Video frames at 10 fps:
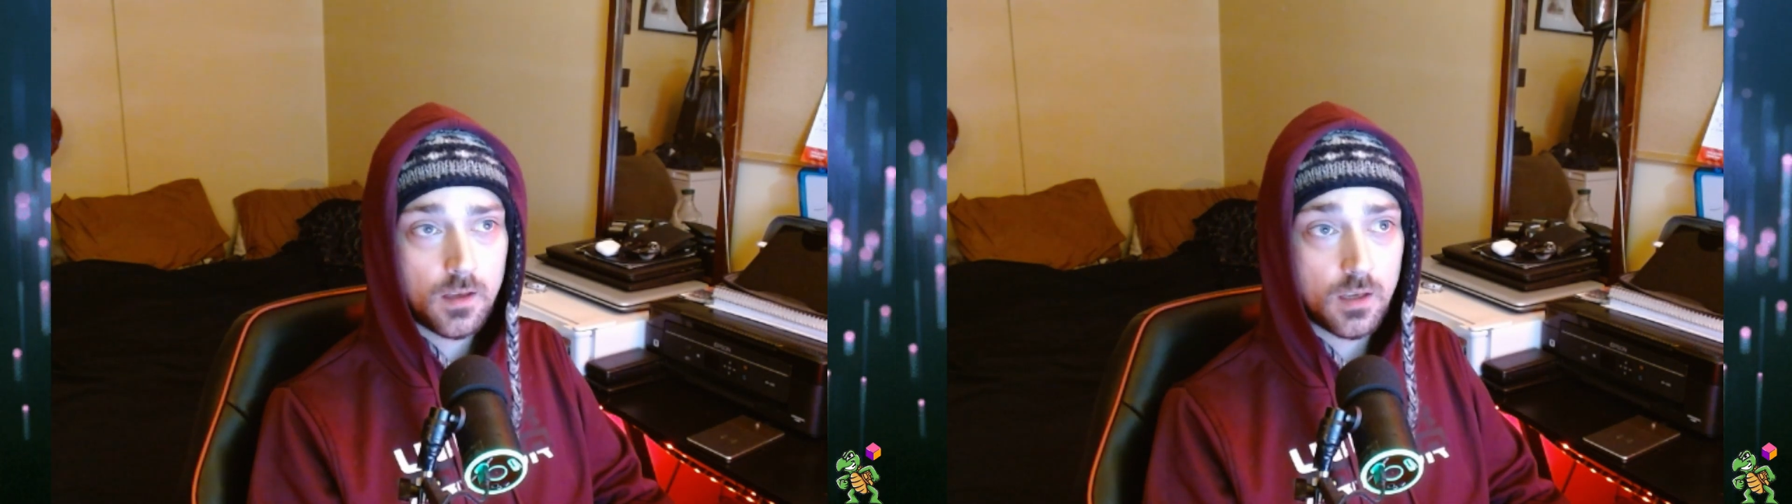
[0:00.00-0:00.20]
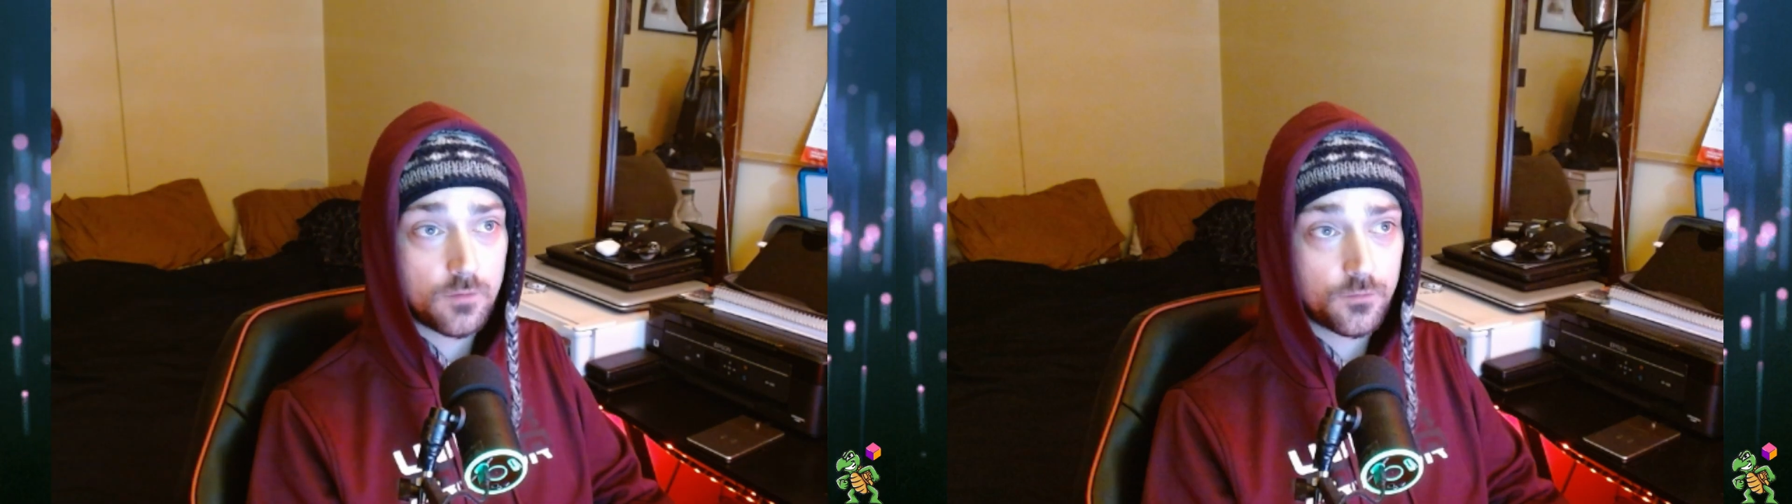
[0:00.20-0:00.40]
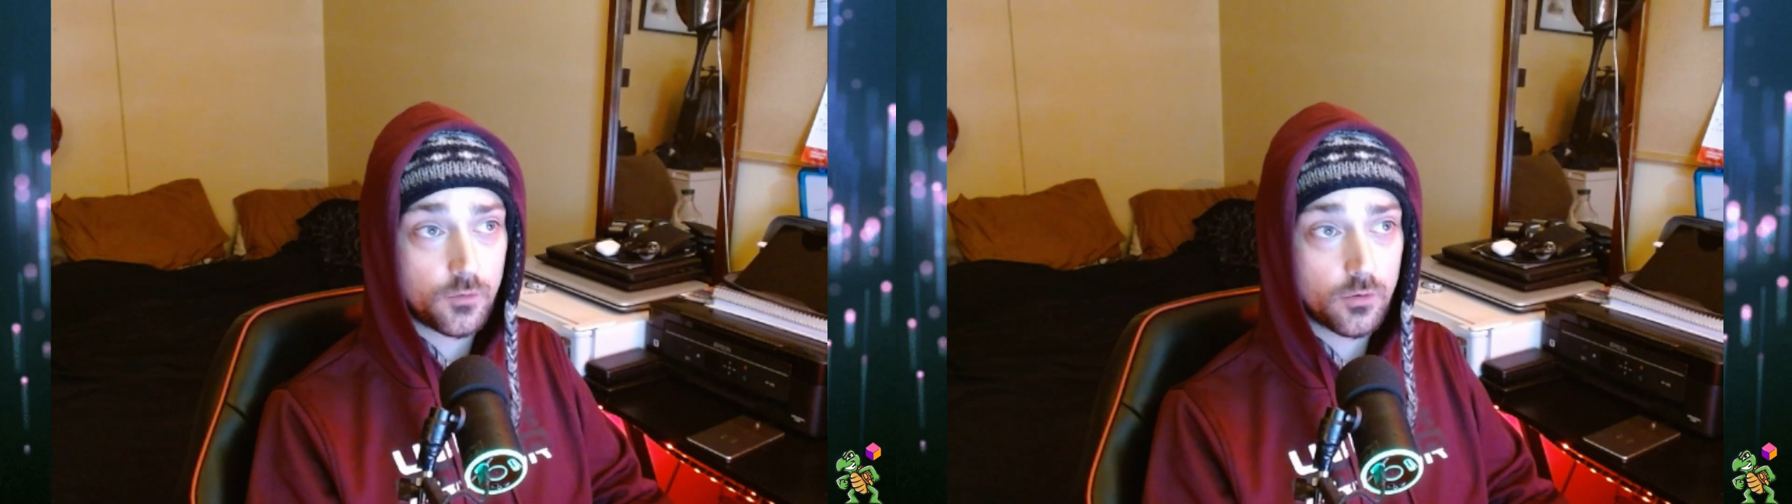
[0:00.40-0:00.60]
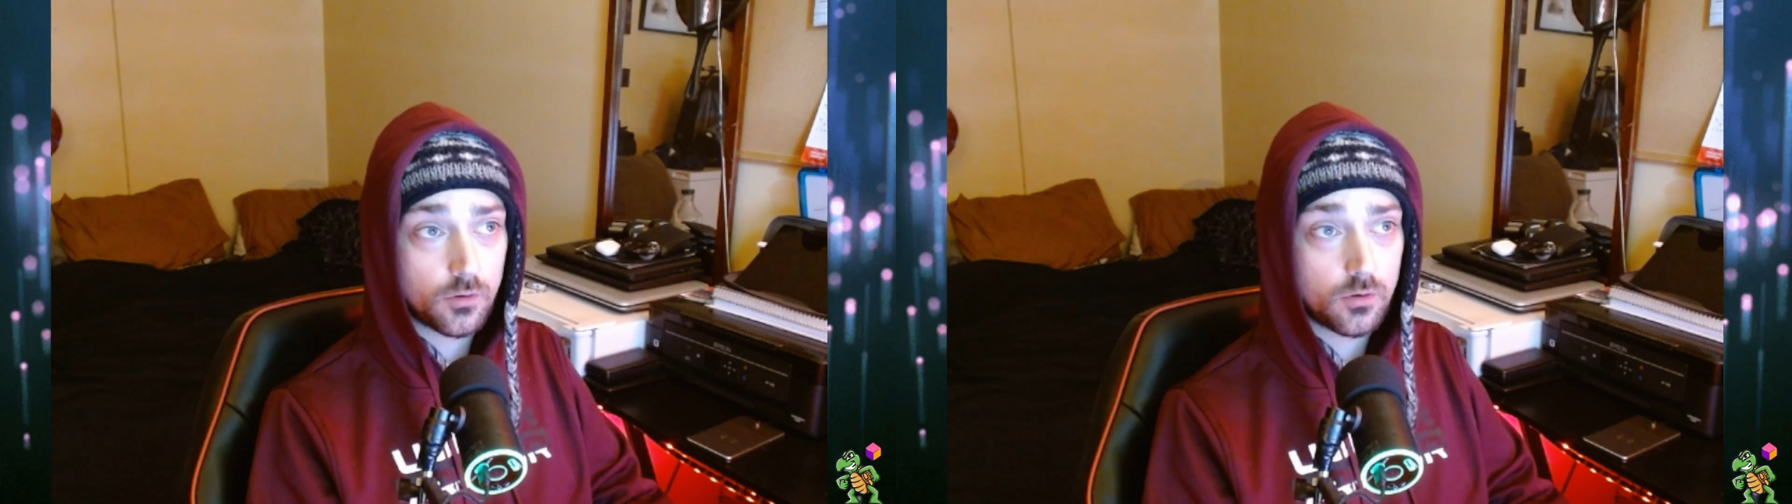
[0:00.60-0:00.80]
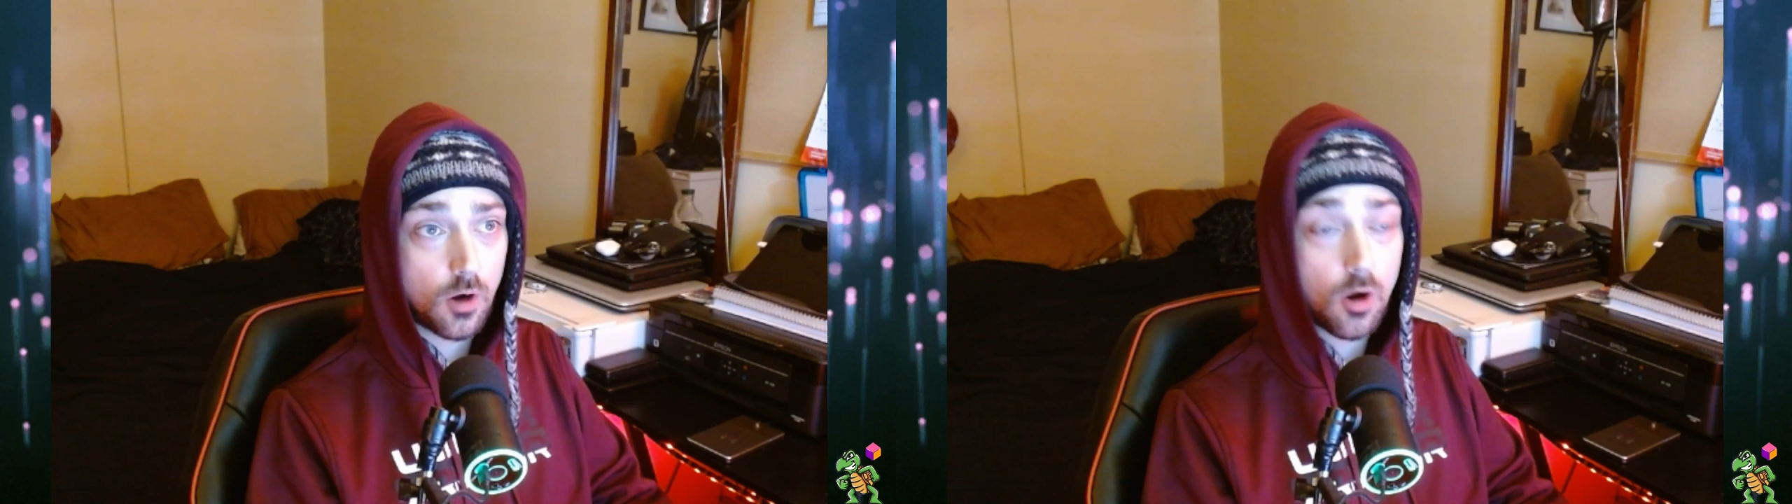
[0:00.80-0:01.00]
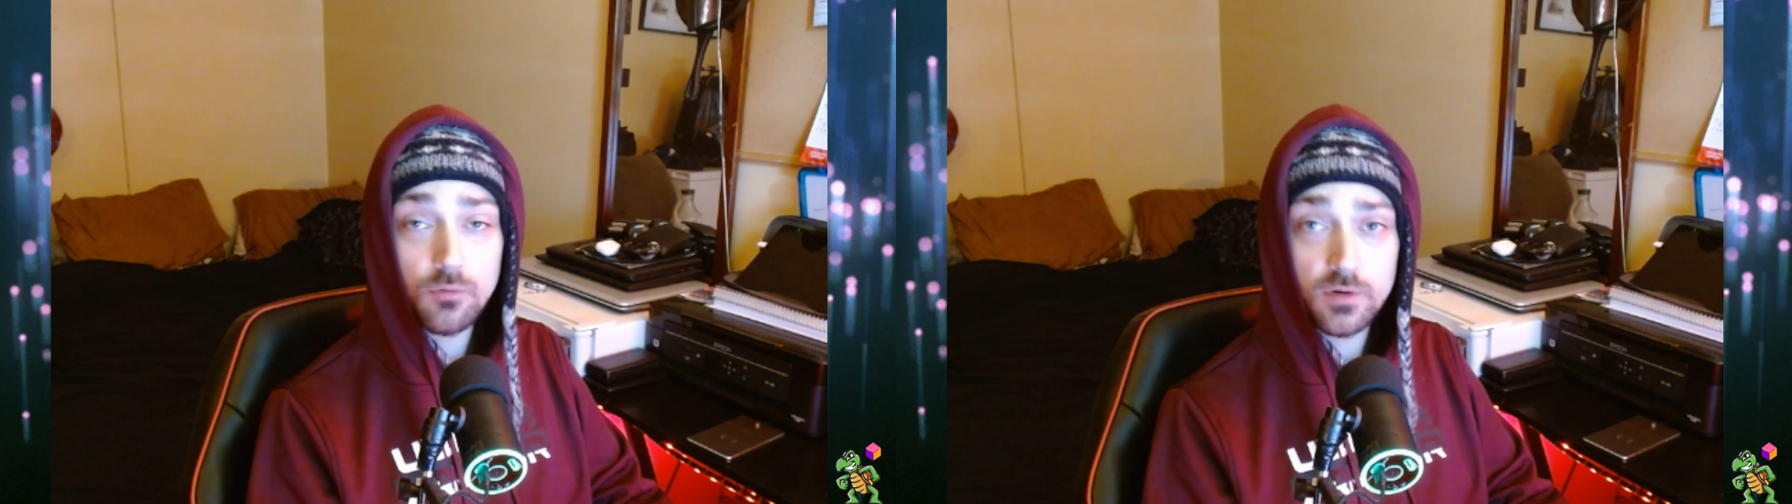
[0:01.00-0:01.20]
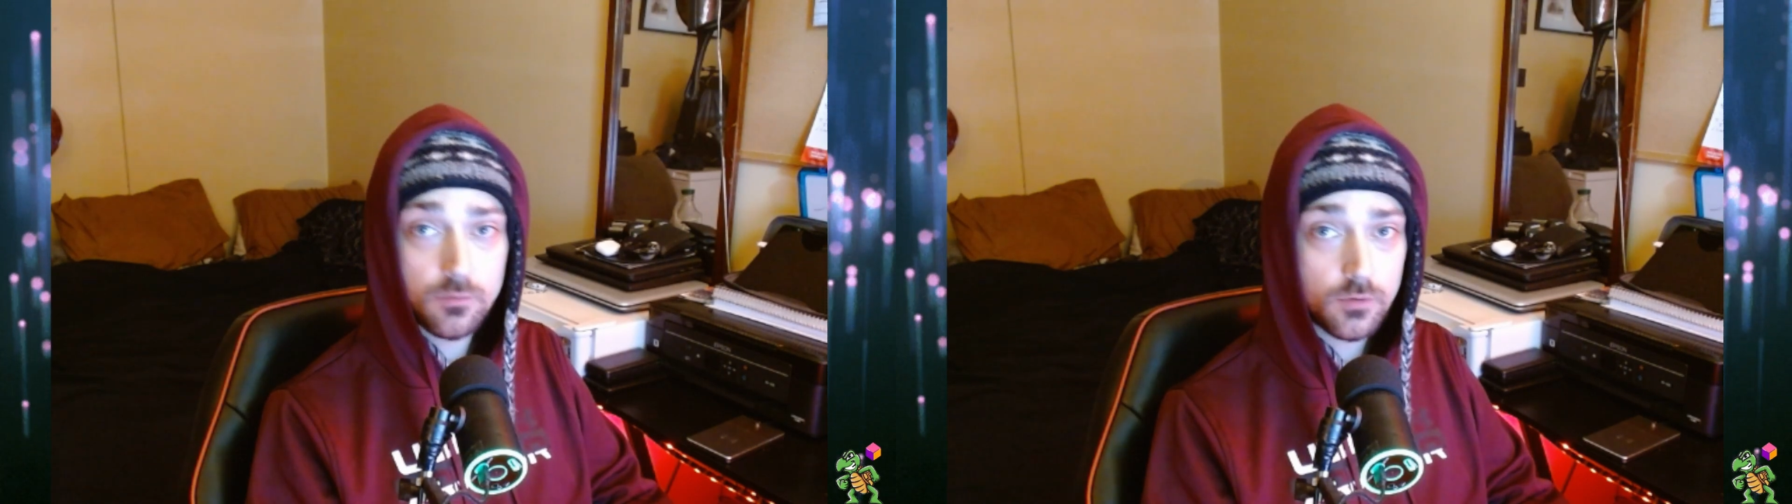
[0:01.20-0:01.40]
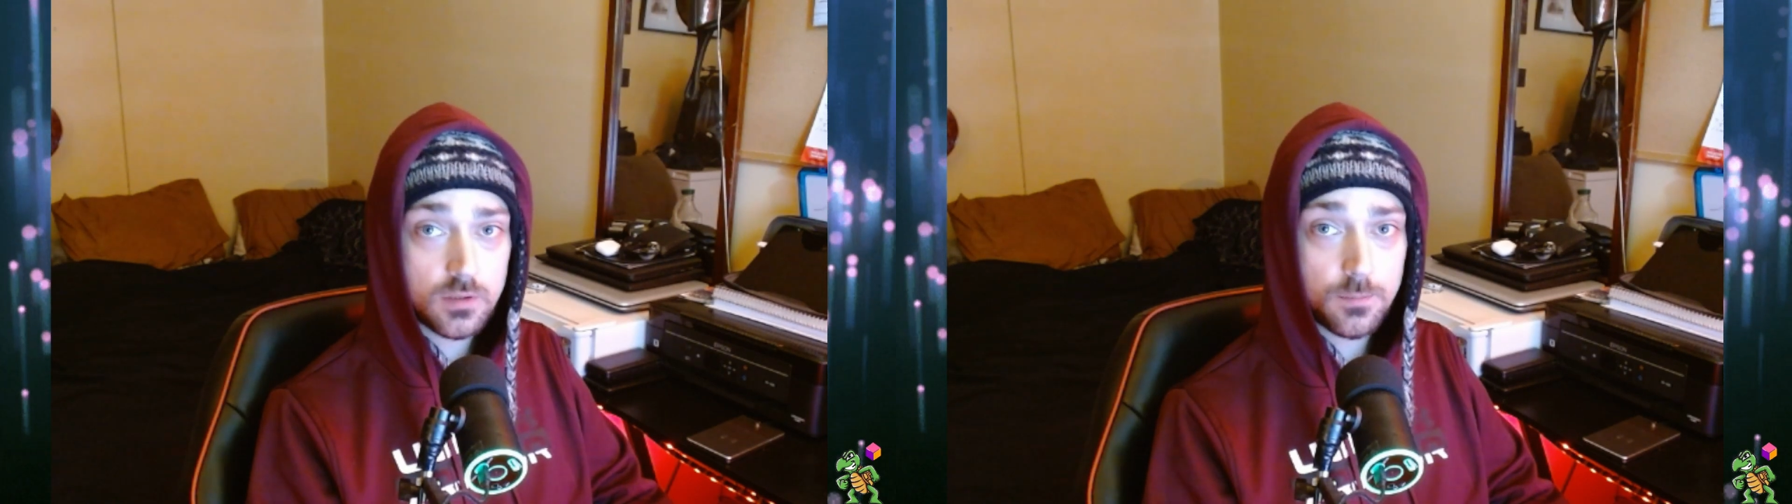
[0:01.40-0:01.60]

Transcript: If you're already really